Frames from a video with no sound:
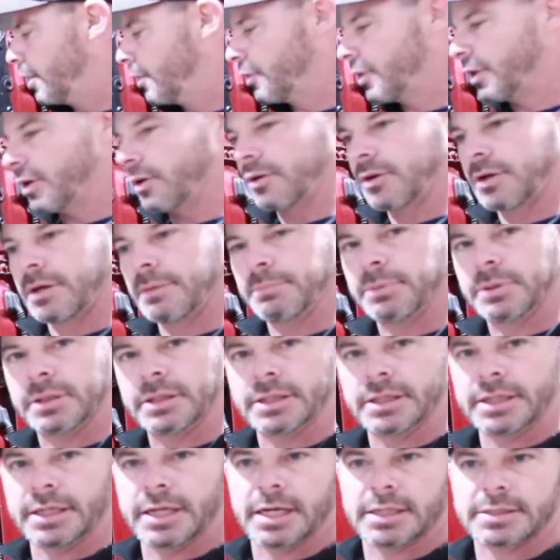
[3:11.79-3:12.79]
that are
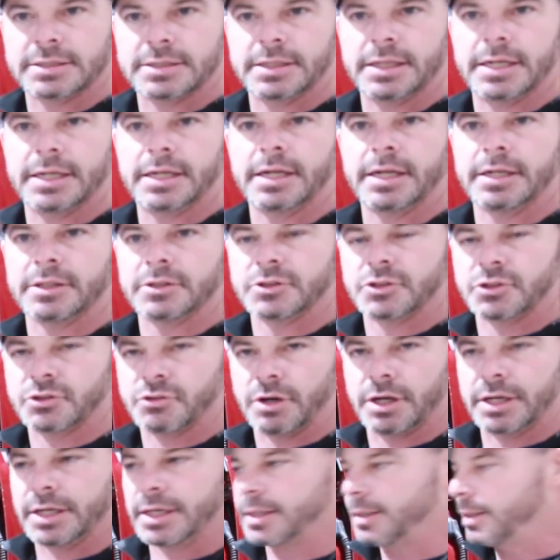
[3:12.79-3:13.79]
completely gusseted and
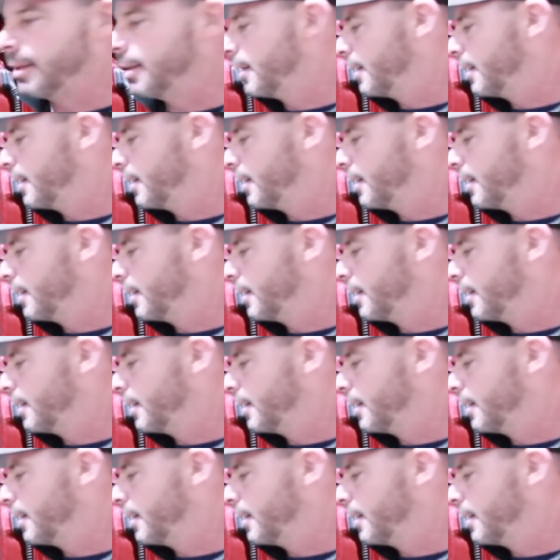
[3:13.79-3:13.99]
strutted.